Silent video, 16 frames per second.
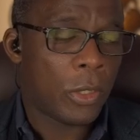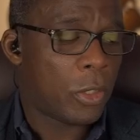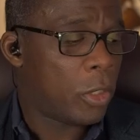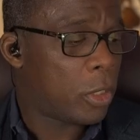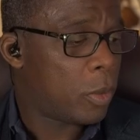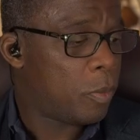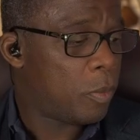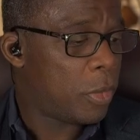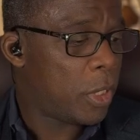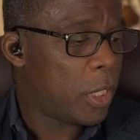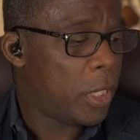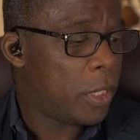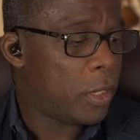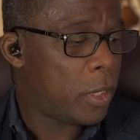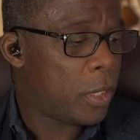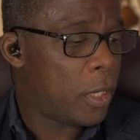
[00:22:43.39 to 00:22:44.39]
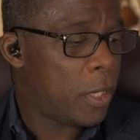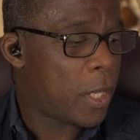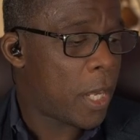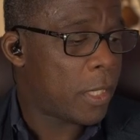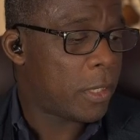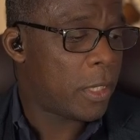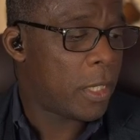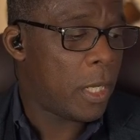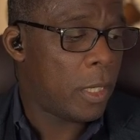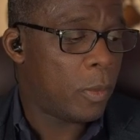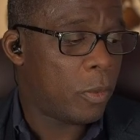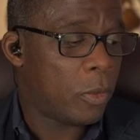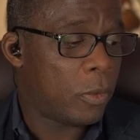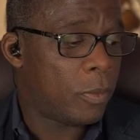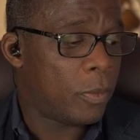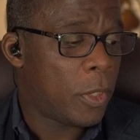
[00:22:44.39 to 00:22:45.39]
to complete that
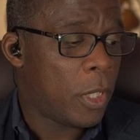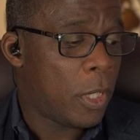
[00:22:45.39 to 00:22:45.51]
table,